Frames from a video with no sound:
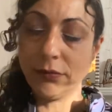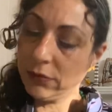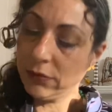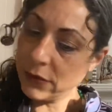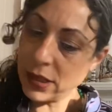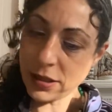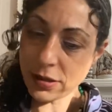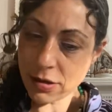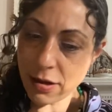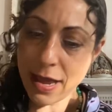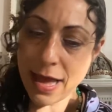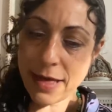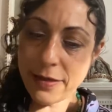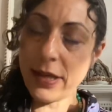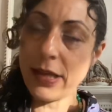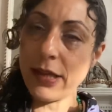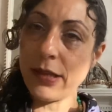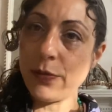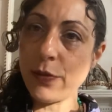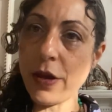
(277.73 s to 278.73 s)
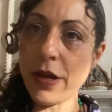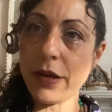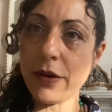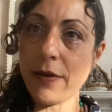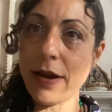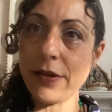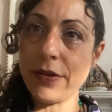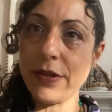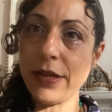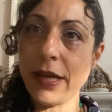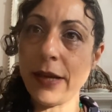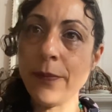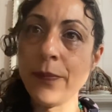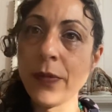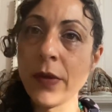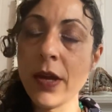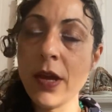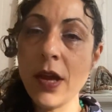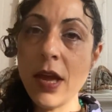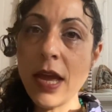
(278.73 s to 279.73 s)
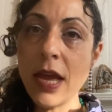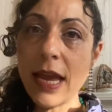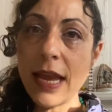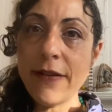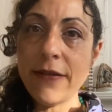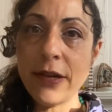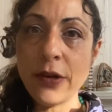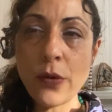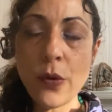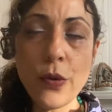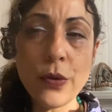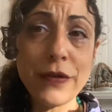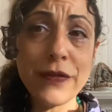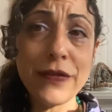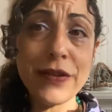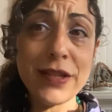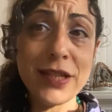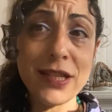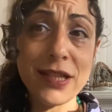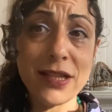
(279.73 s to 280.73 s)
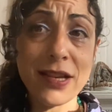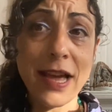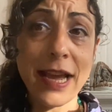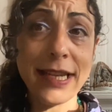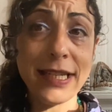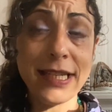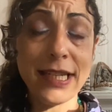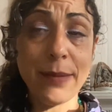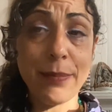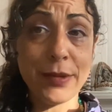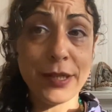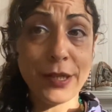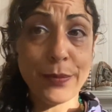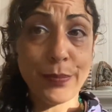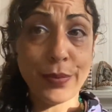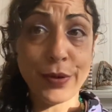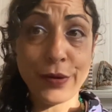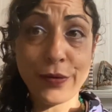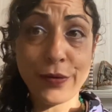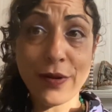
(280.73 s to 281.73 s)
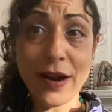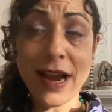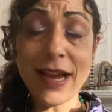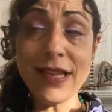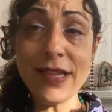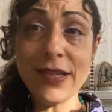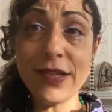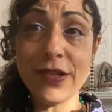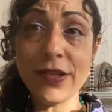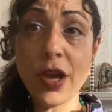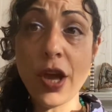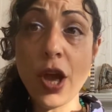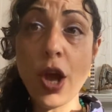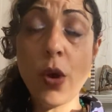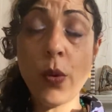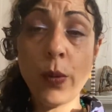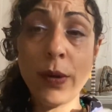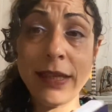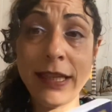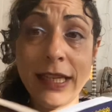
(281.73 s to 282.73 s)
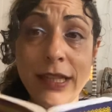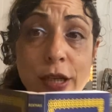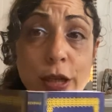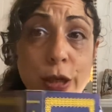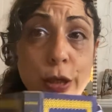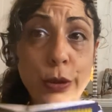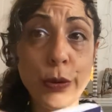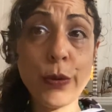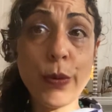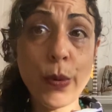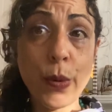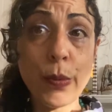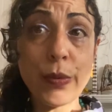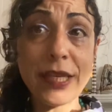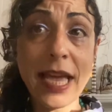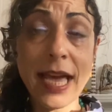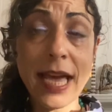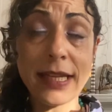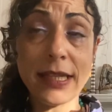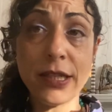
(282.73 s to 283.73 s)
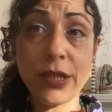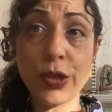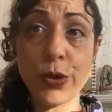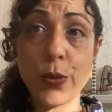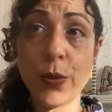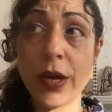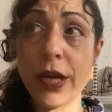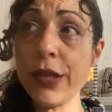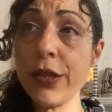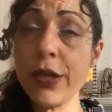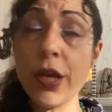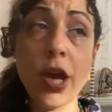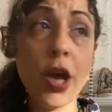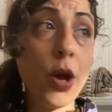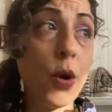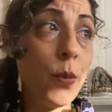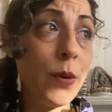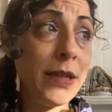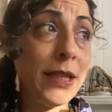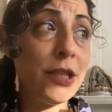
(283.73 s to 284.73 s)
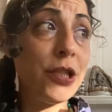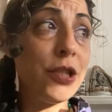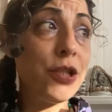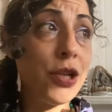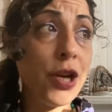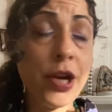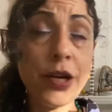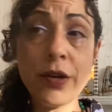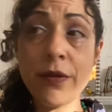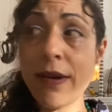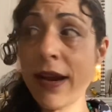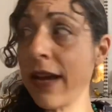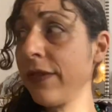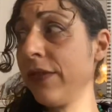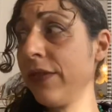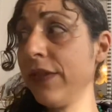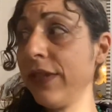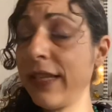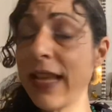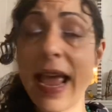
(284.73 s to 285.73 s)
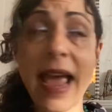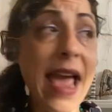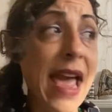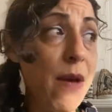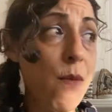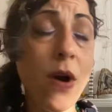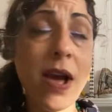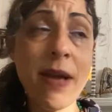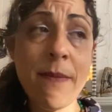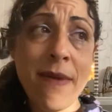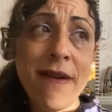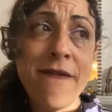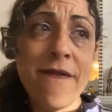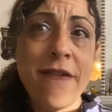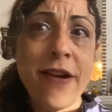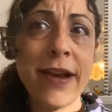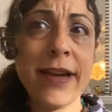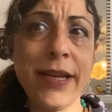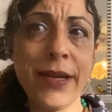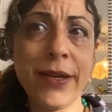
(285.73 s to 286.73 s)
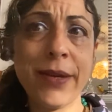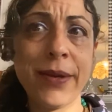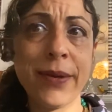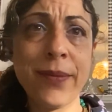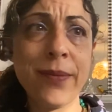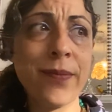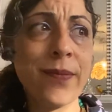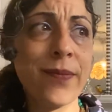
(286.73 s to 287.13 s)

That's not how things work around here. In order for society to progress, we need to look at what was handed to us. We need to turn around and say, hey, why am I fighting you?